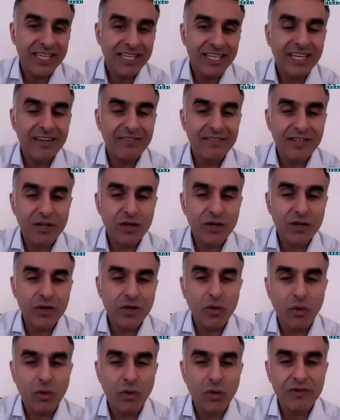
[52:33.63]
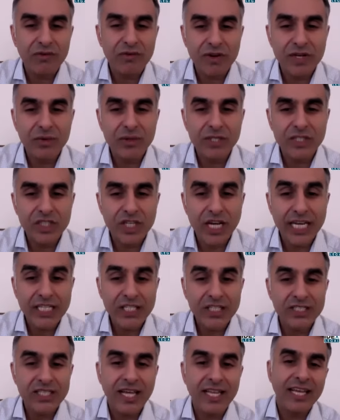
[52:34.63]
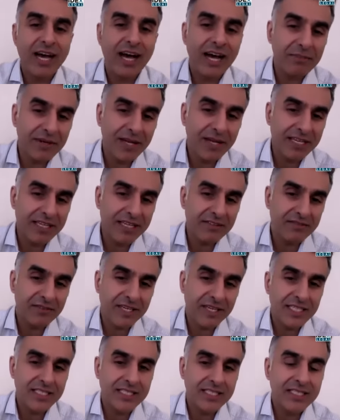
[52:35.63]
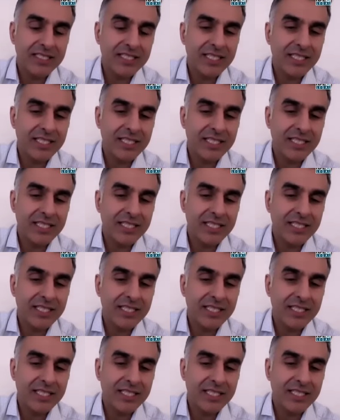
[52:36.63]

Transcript: Given the new law and frequent changes and the IPA interface,